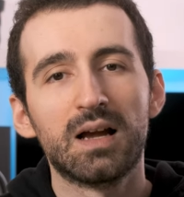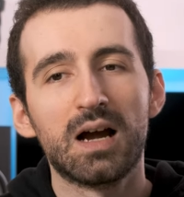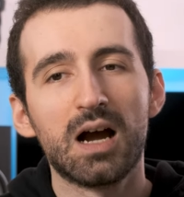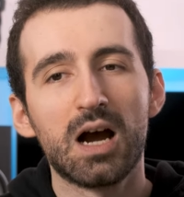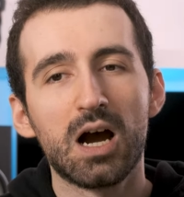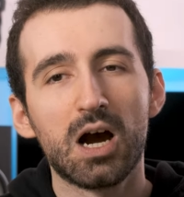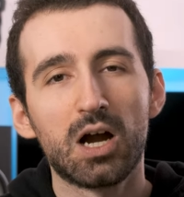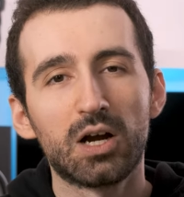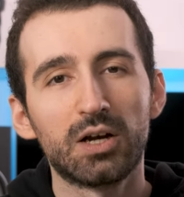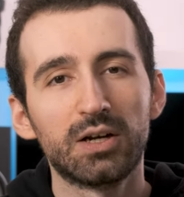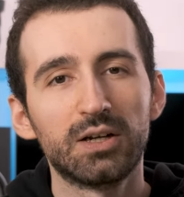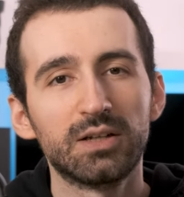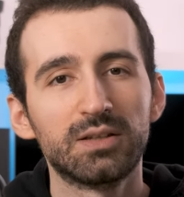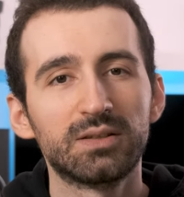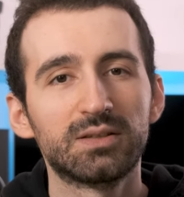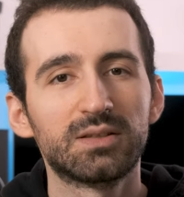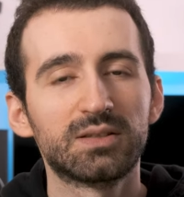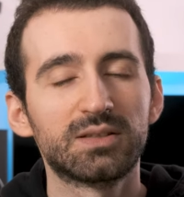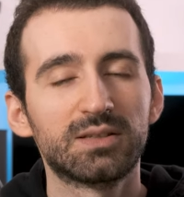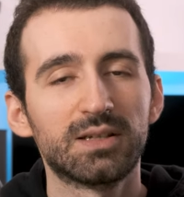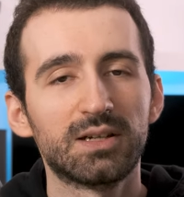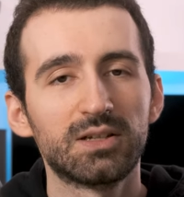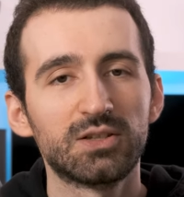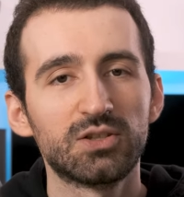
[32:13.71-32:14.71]
aren't
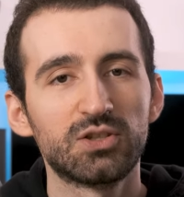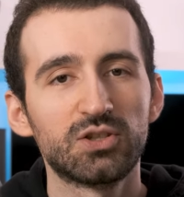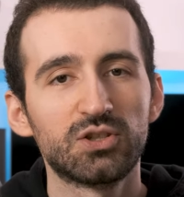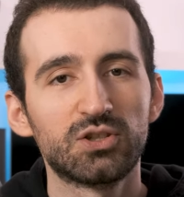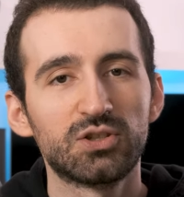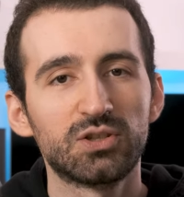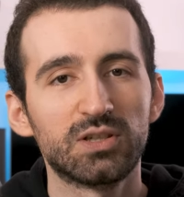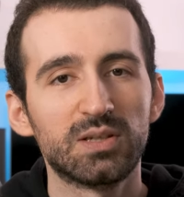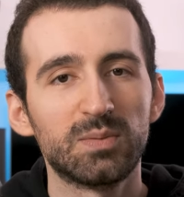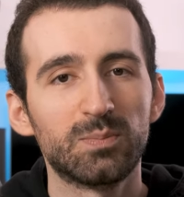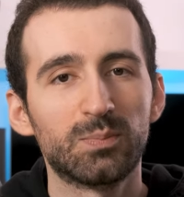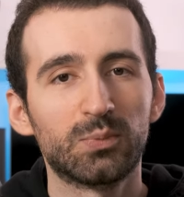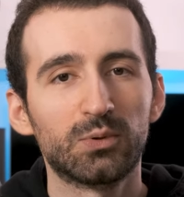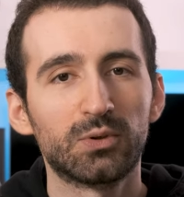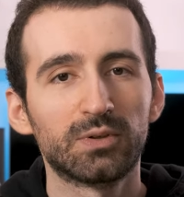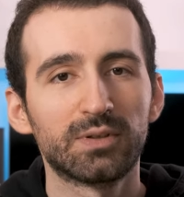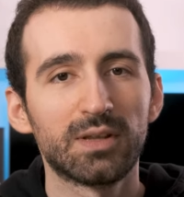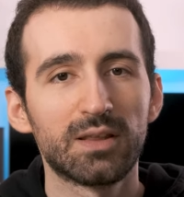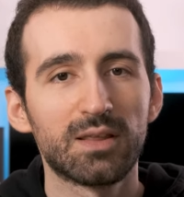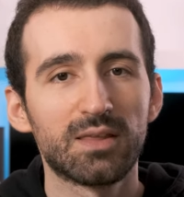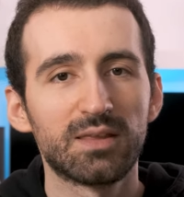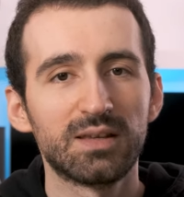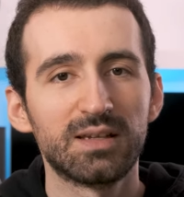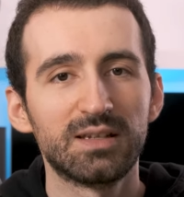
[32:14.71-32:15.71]
such
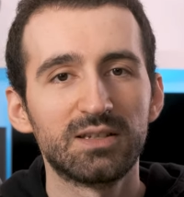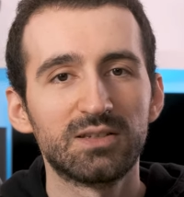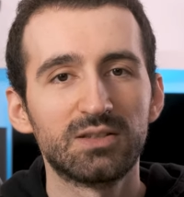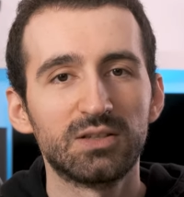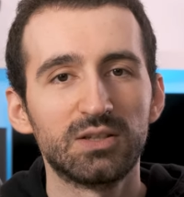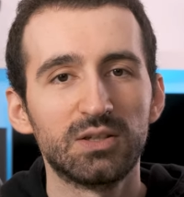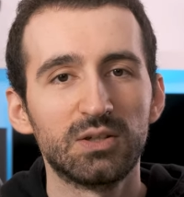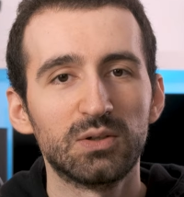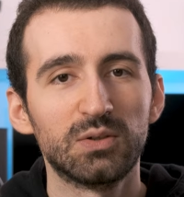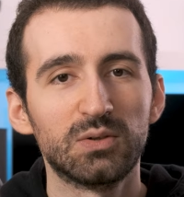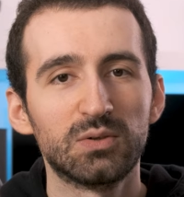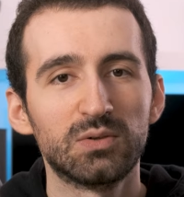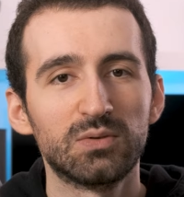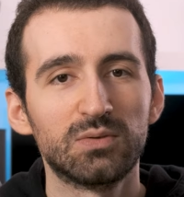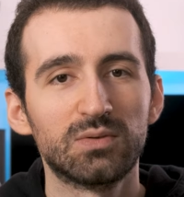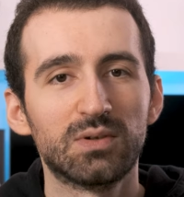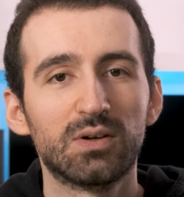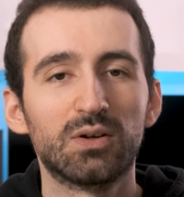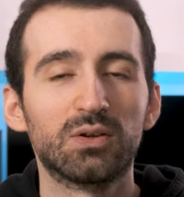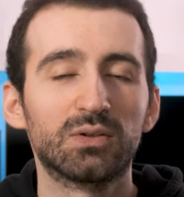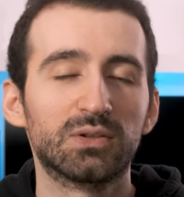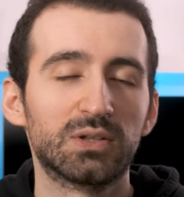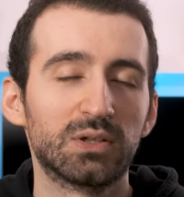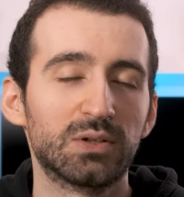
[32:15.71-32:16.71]
important things to you,
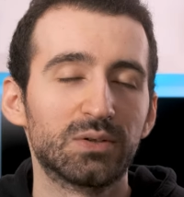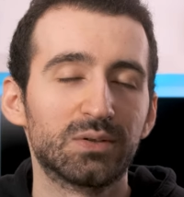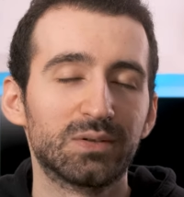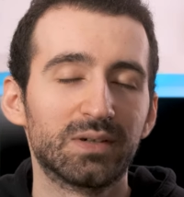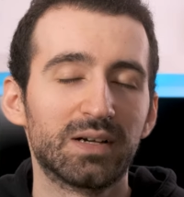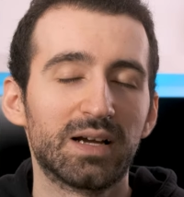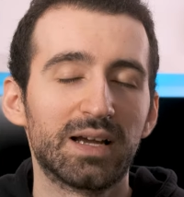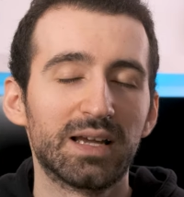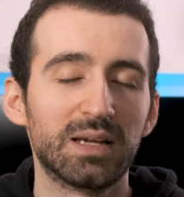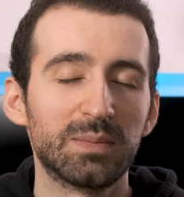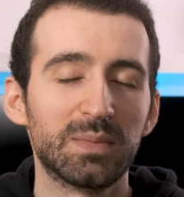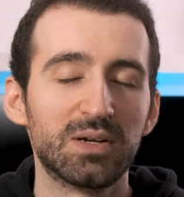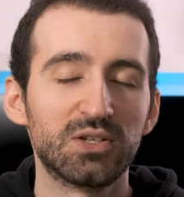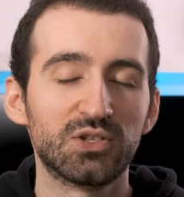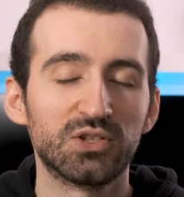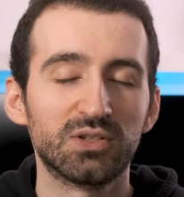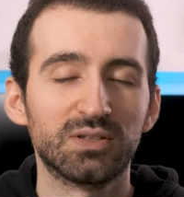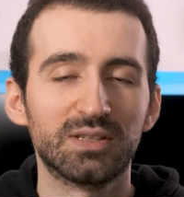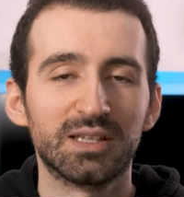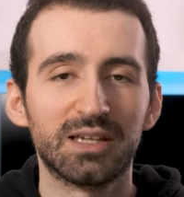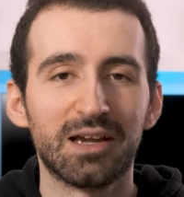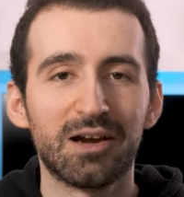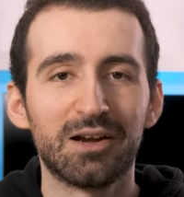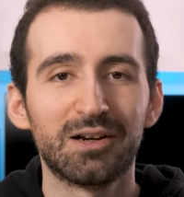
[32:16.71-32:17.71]
although I
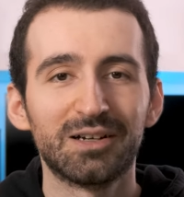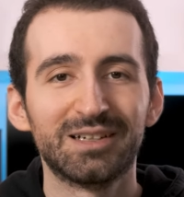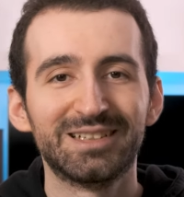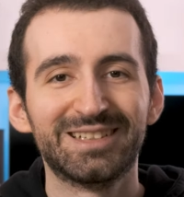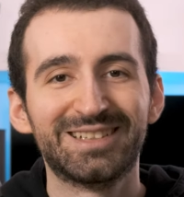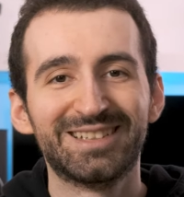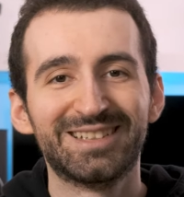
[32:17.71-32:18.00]
imagine they are,